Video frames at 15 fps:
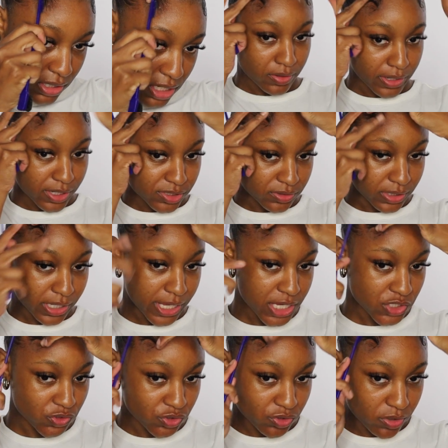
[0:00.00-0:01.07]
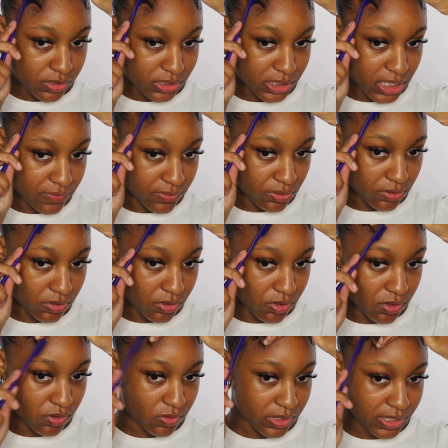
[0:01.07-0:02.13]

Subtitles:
Okay, so the edge control is to give it a hold,